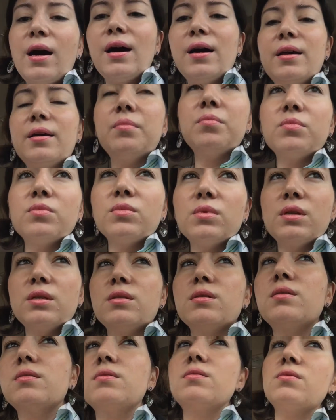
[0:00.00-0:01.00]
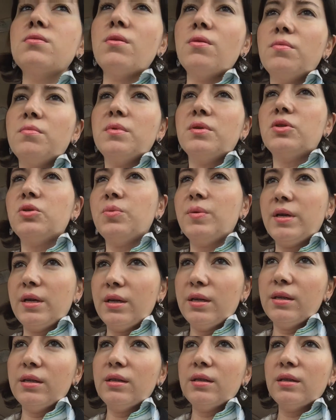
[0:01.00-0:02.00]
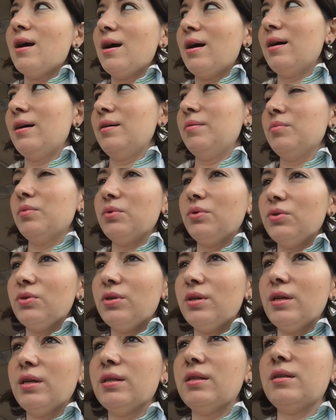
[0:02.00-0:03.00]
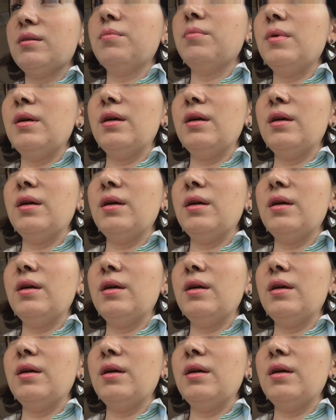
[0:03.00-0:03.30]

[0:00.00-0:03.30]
I'm in so much pain. I am going to get some